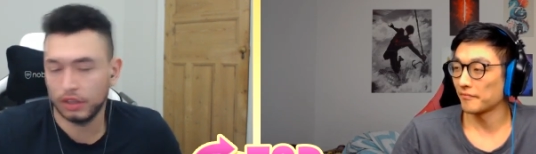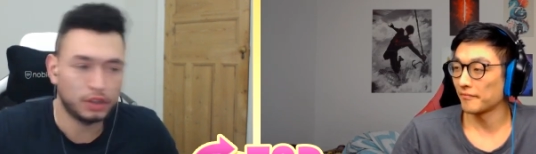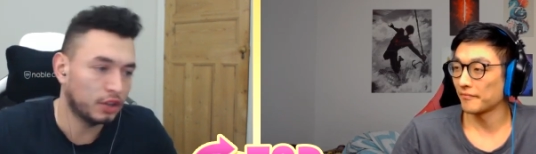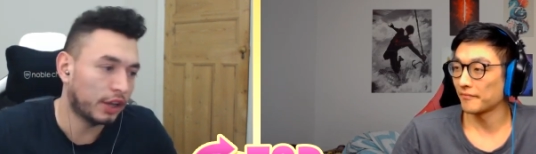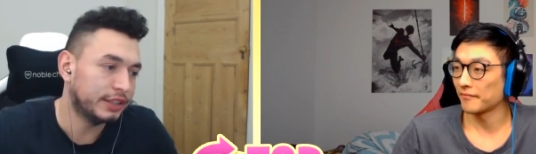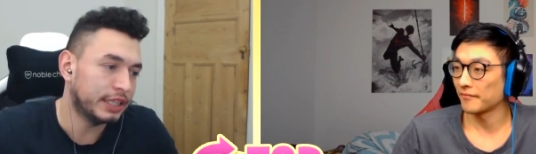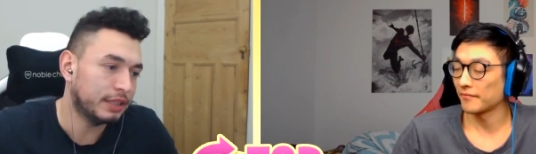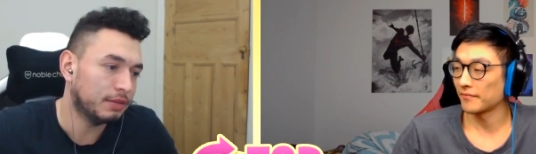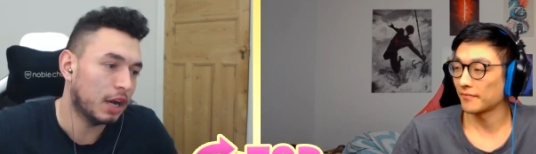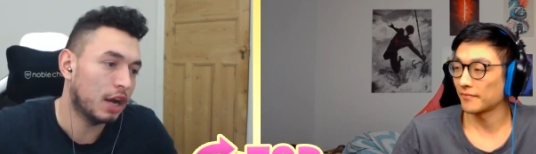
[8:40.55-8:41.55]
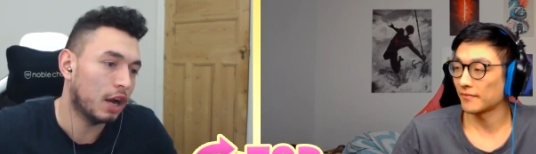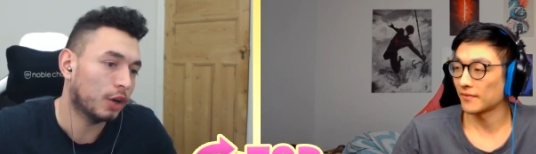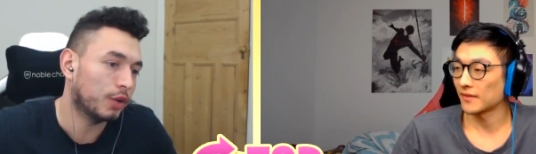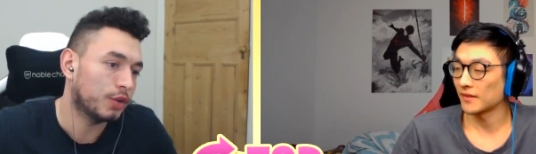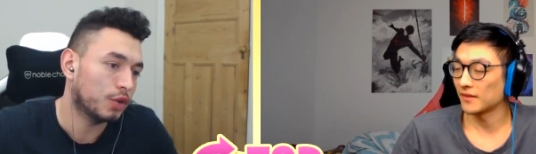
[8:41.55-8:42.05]
Speaker 1: ninety. Uh,
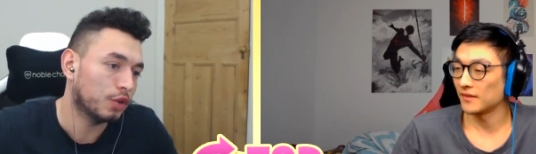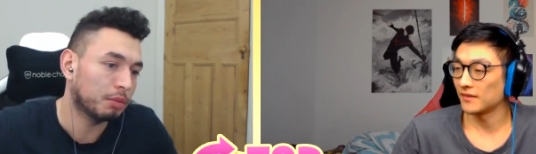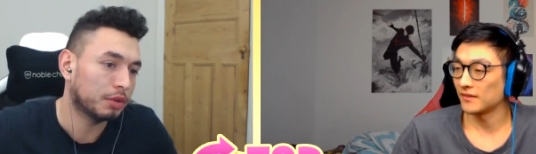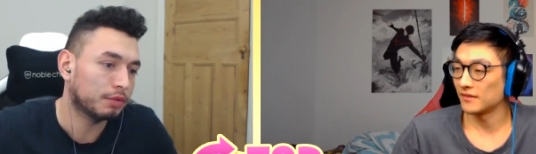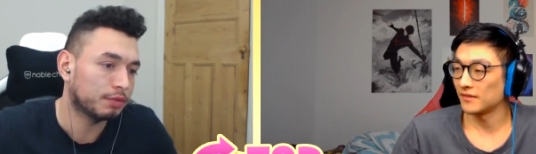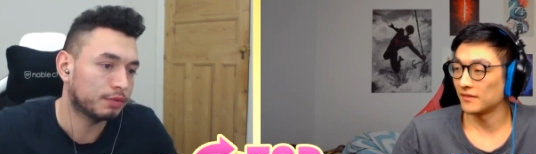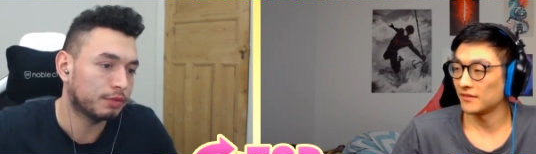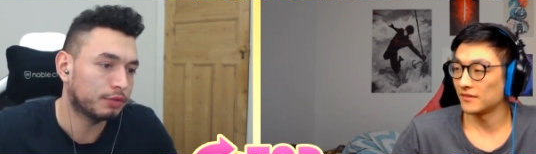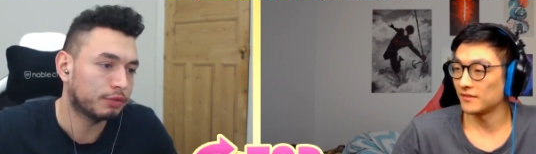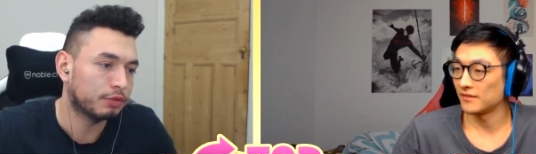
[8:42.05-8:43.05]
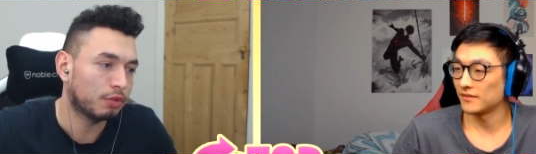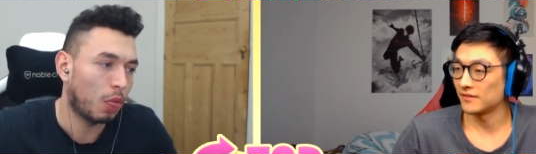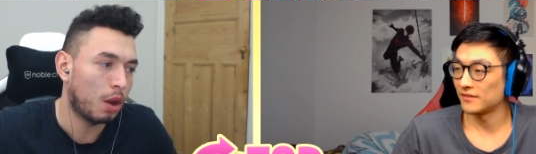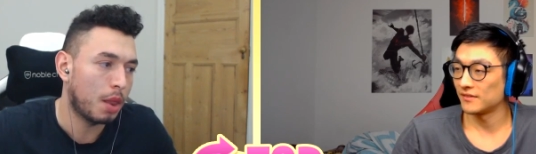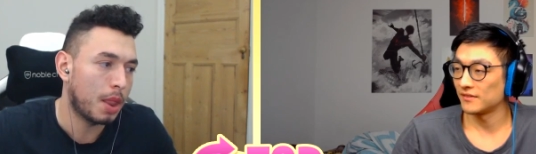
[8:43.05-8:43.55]
I'll go with your number
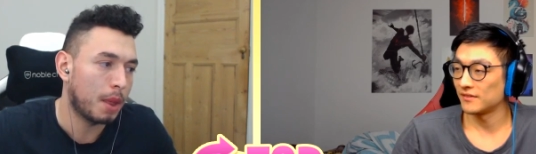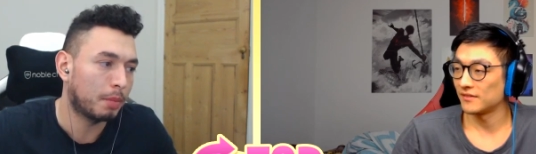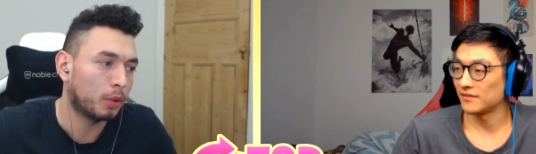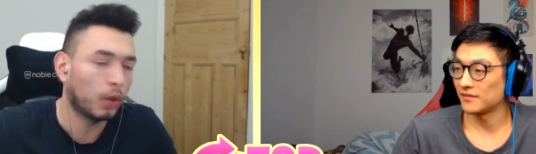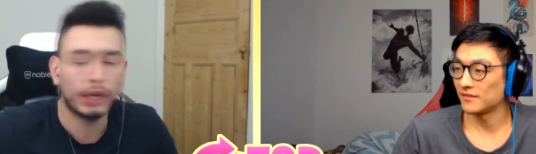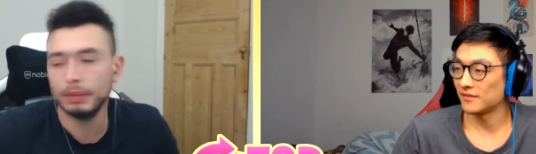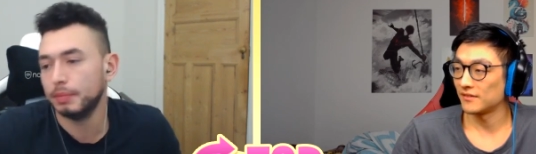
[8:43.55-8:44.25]
one.